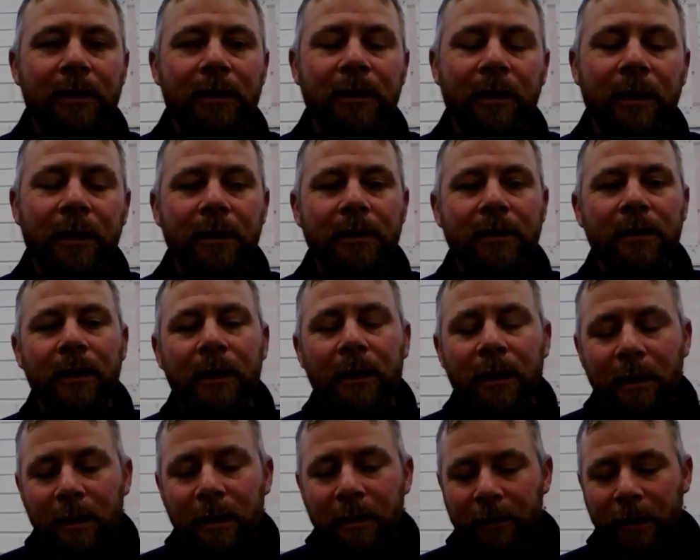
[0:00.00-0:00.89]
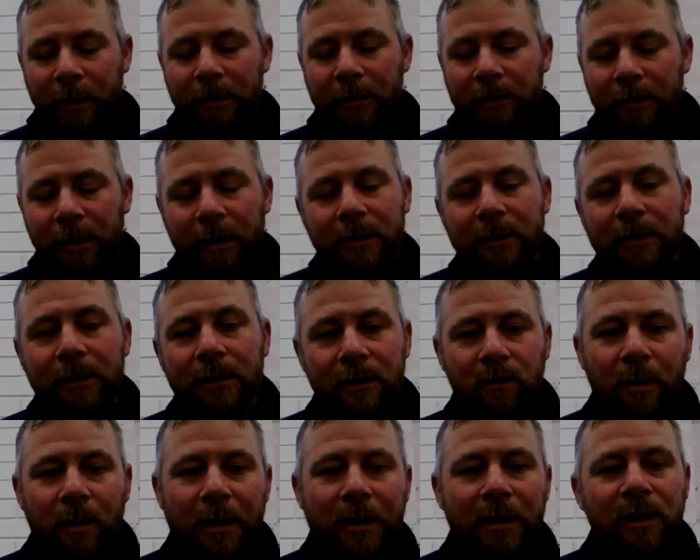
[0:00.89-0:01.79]
So that's
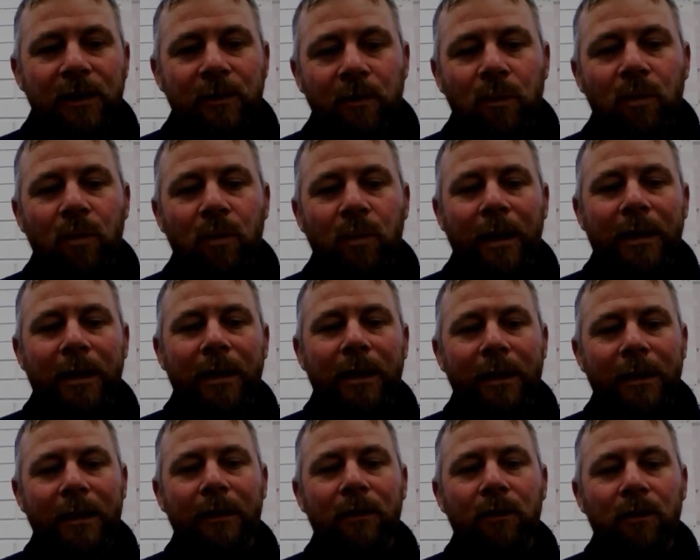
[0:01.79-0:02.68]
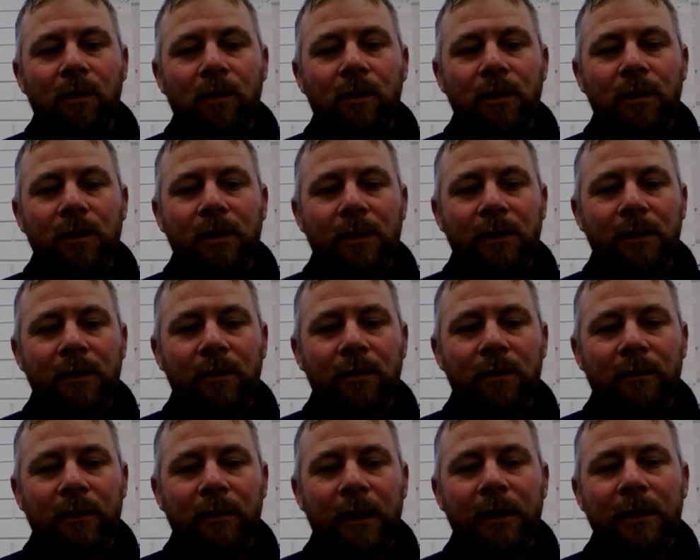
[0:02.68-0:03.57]
just one small way of getting a horse to
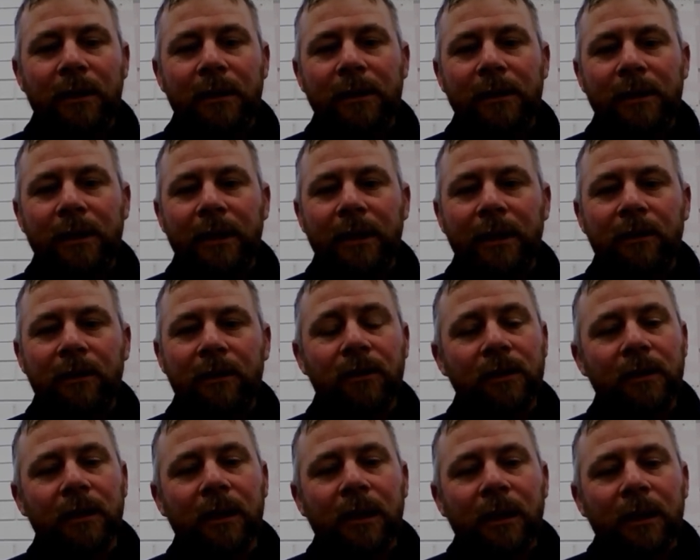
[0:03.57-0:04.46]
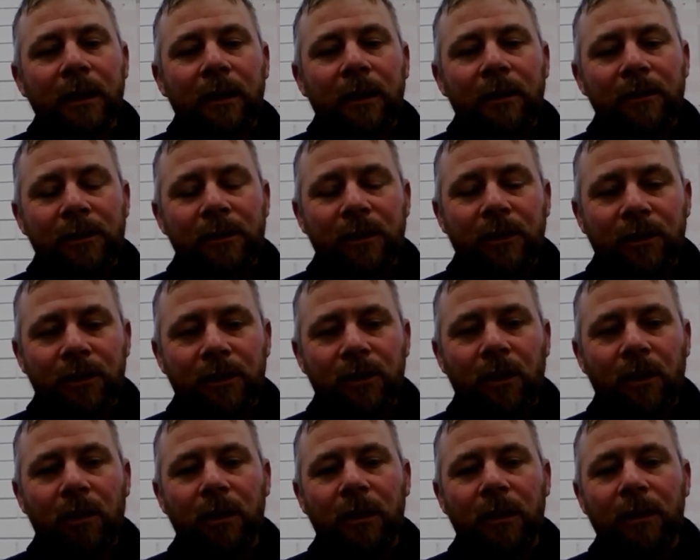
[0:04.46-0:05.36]
sort of understand, because the
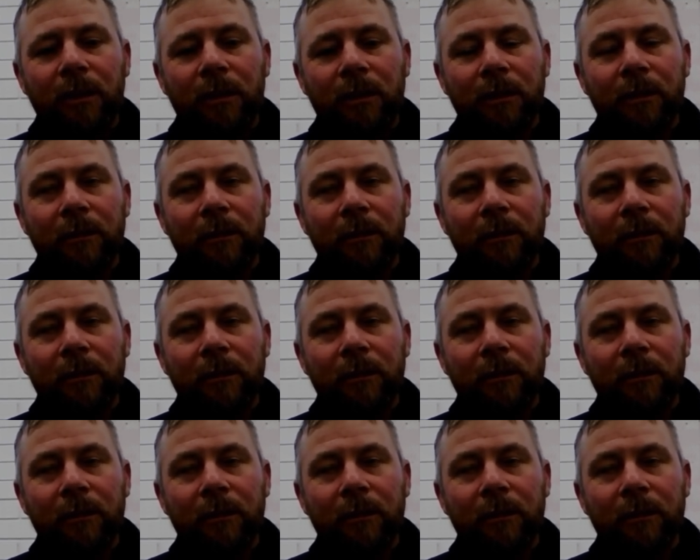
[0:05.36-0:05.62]
shock,